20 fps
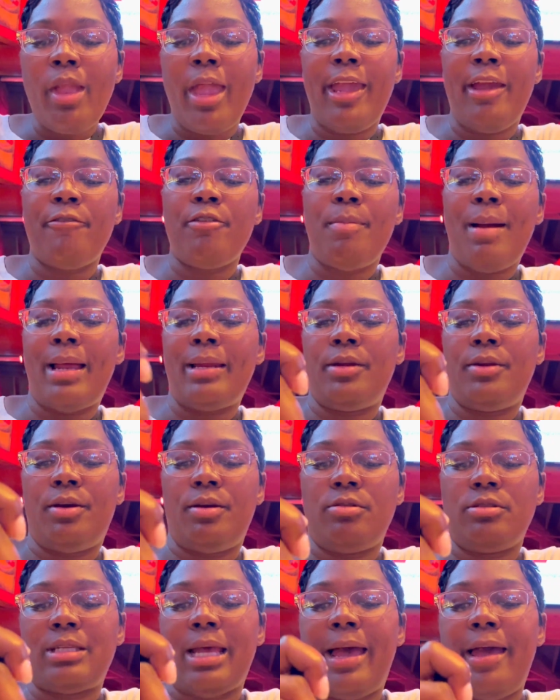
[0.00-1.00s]
Everybody
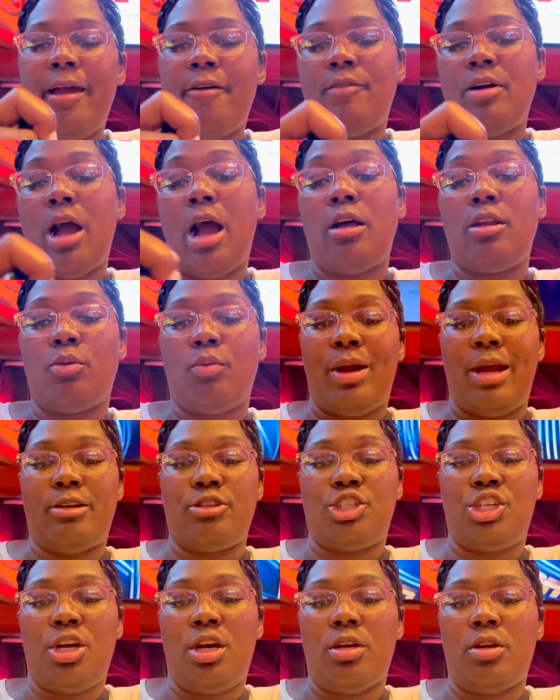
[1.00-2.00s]
knows I have an
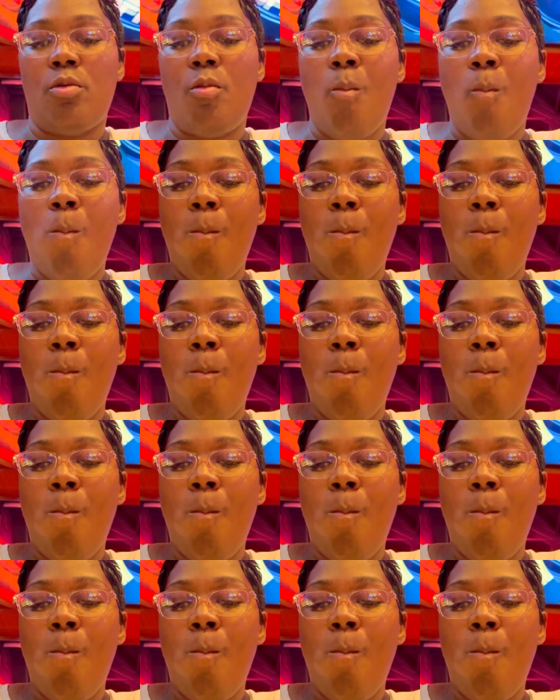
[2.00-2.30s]
all-around channel.